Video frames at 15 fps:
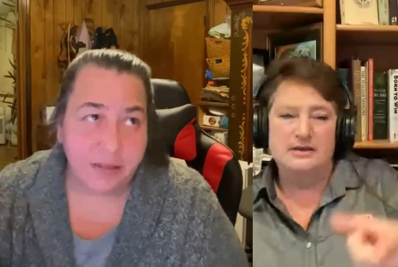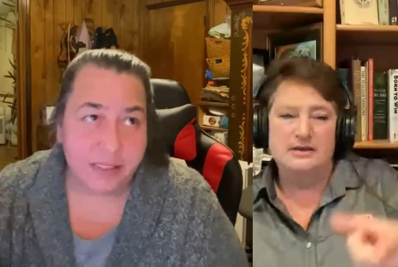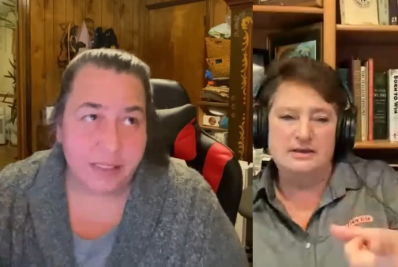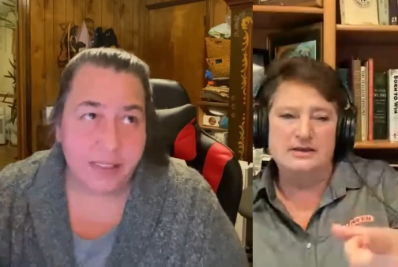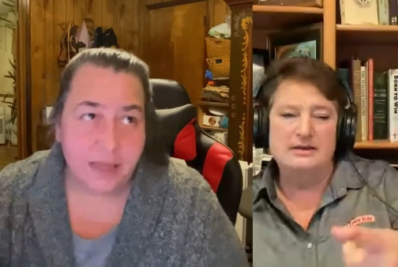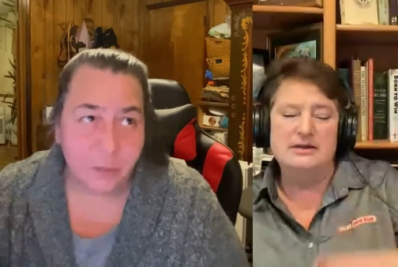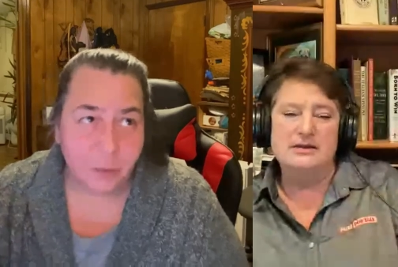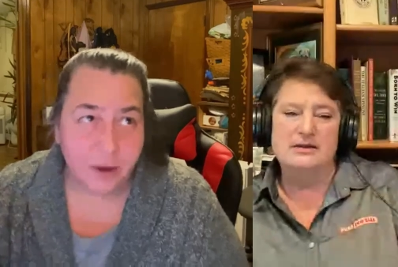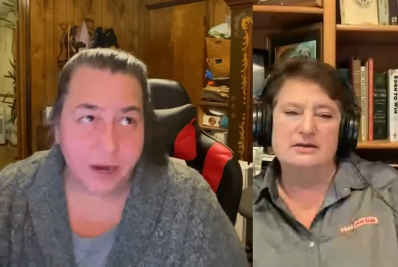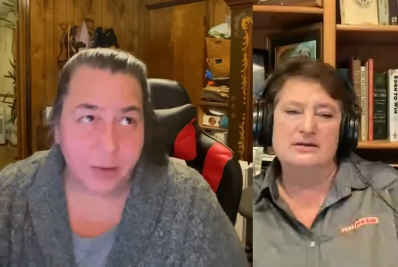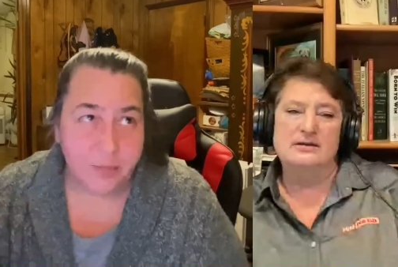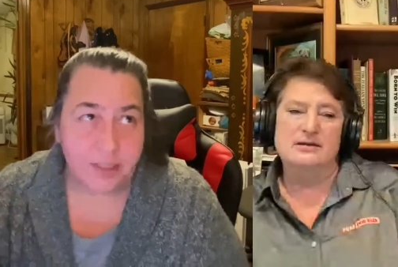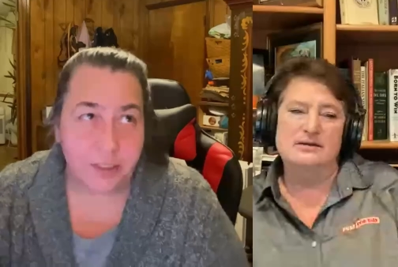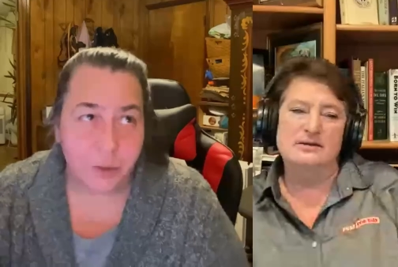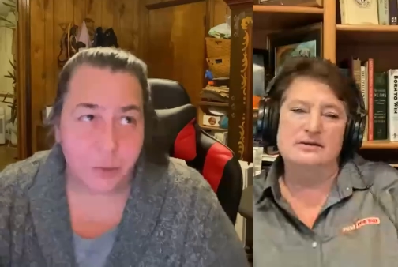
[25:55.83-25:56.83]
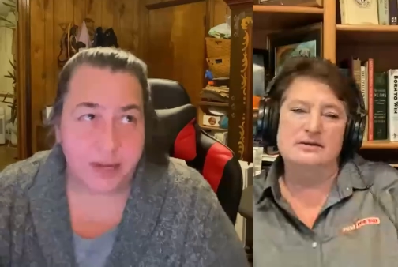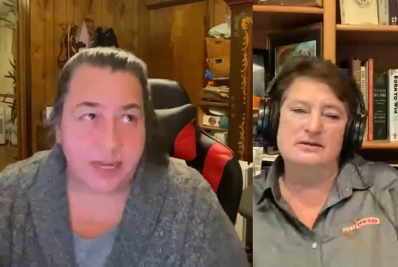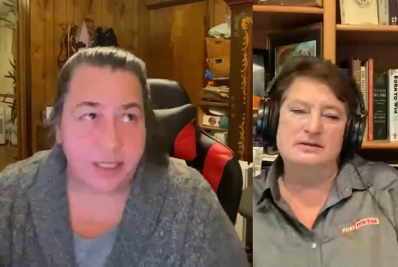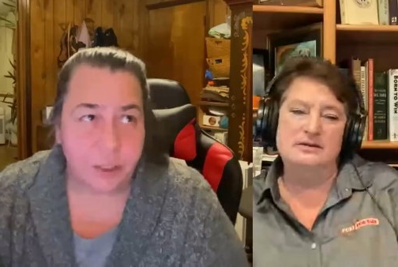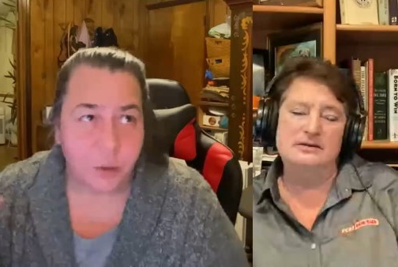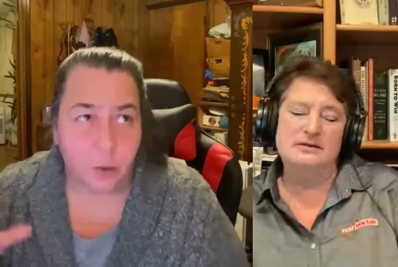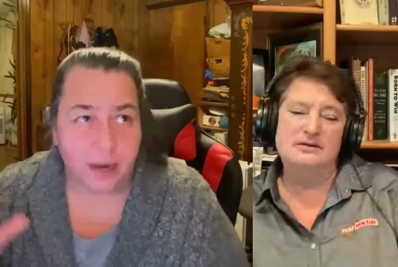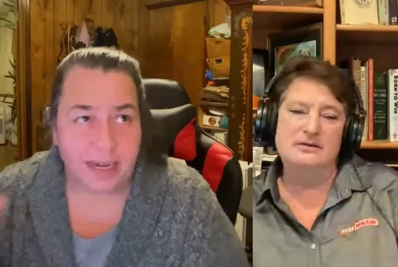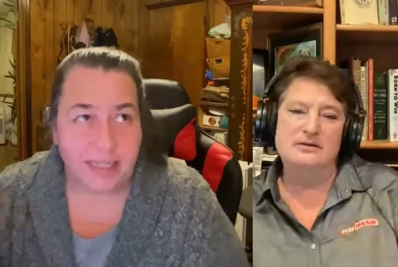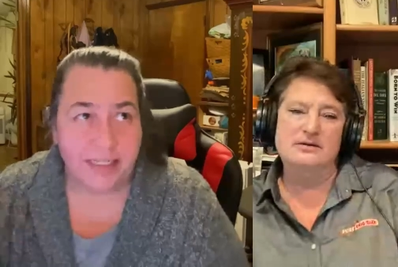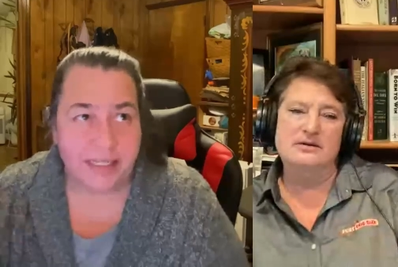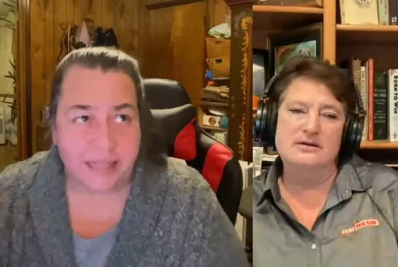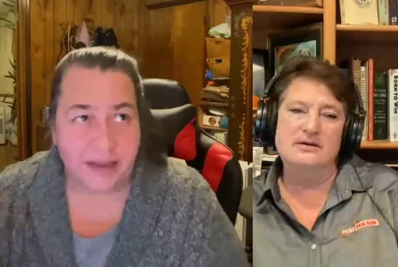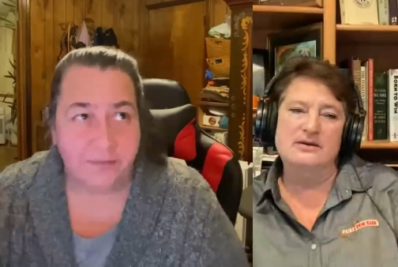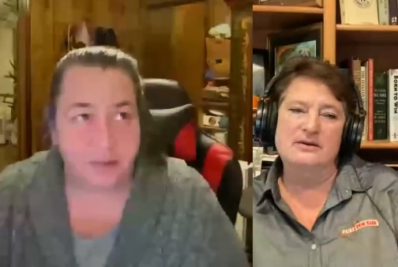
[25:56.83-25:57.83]
Speaker 1: somewhere between
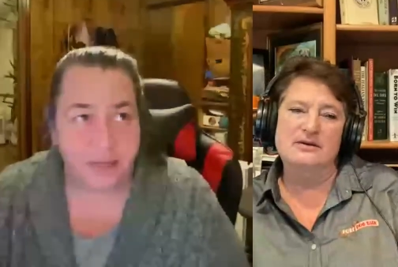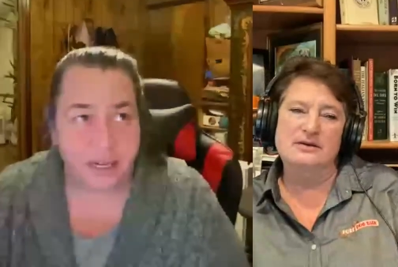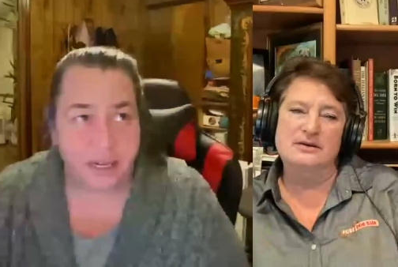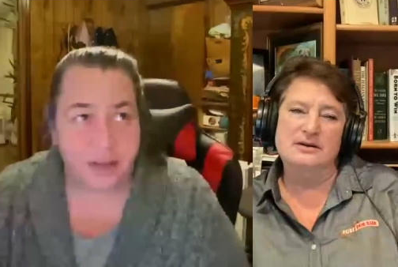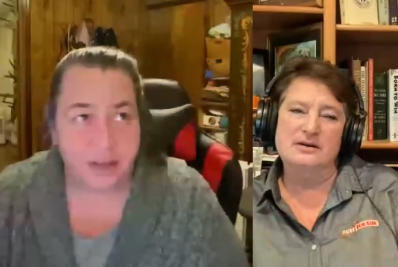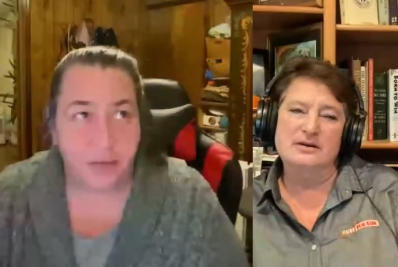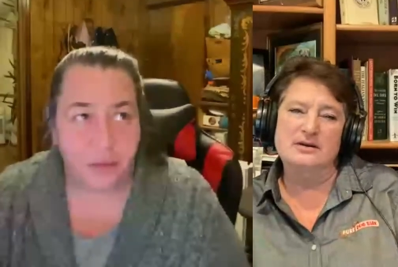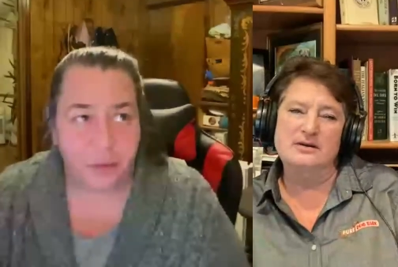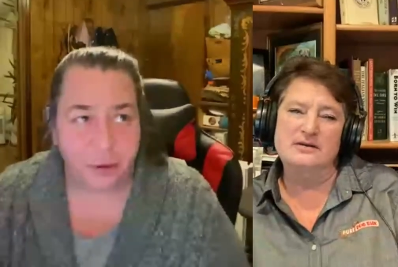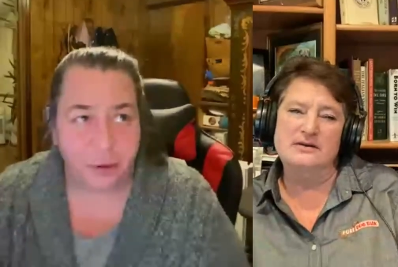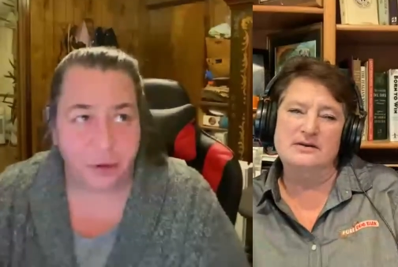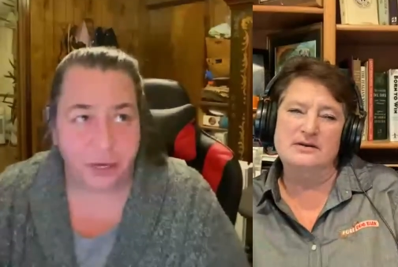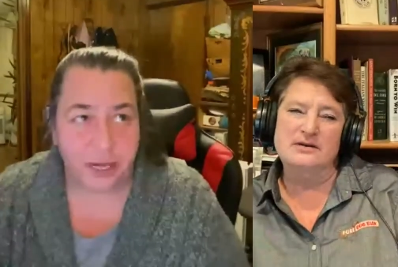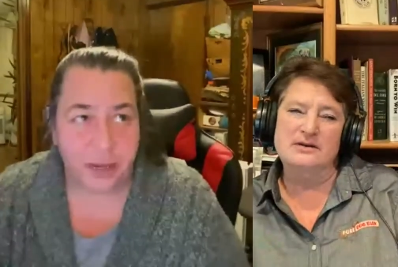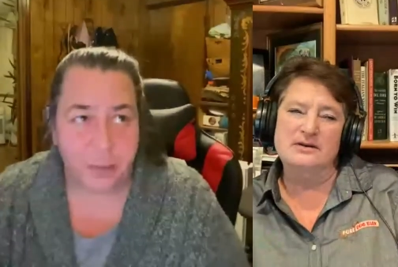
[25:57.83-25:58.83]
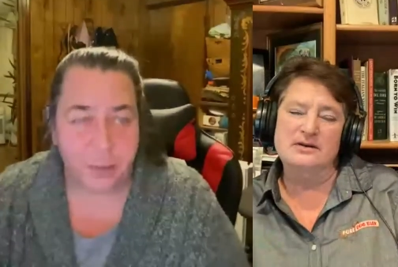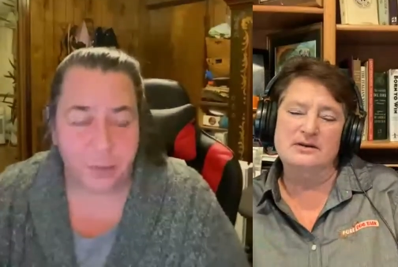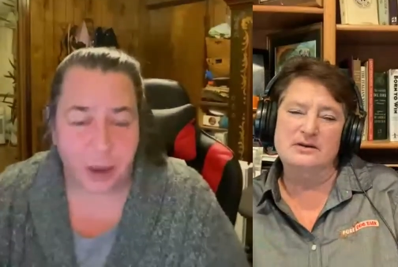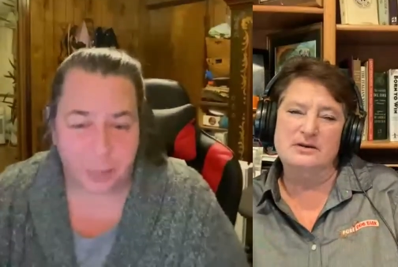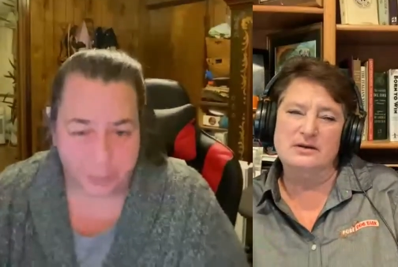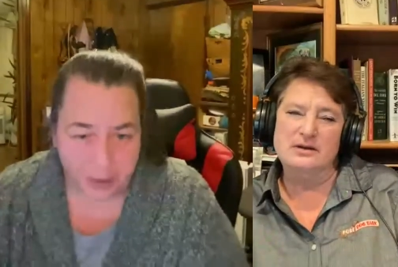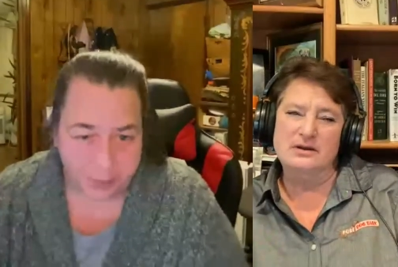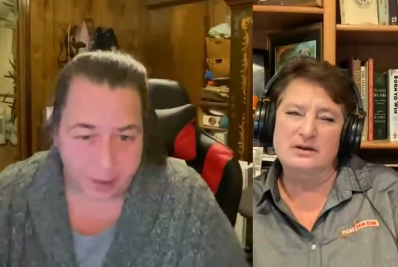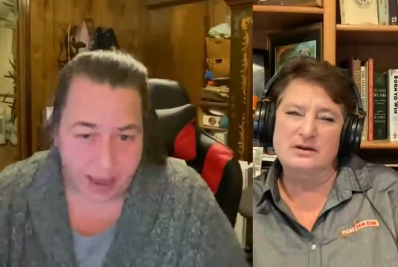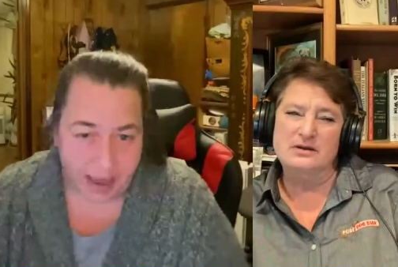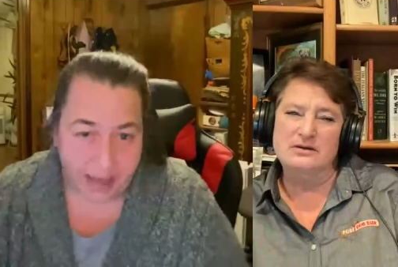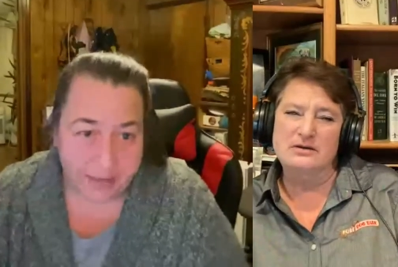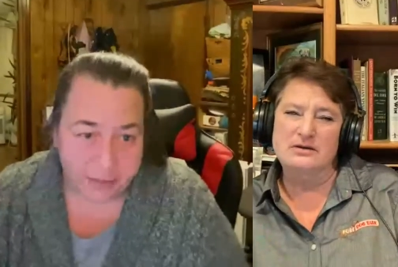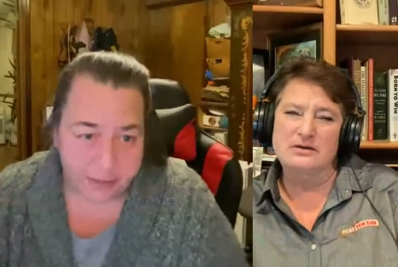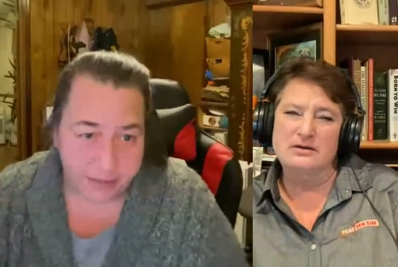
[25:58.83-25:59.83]
27 and 30 puppy
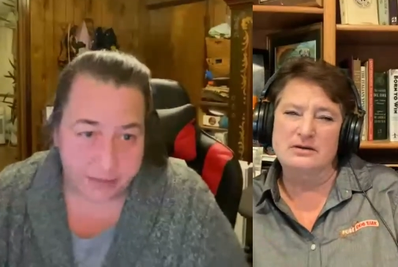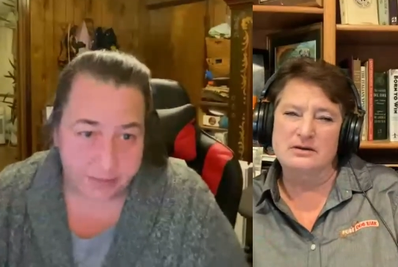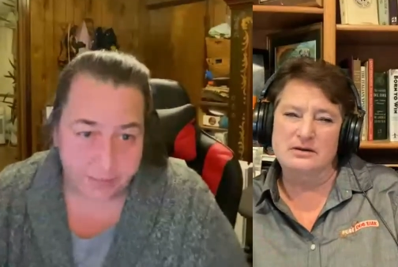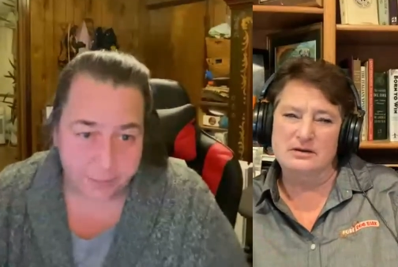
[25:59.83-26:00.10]
pads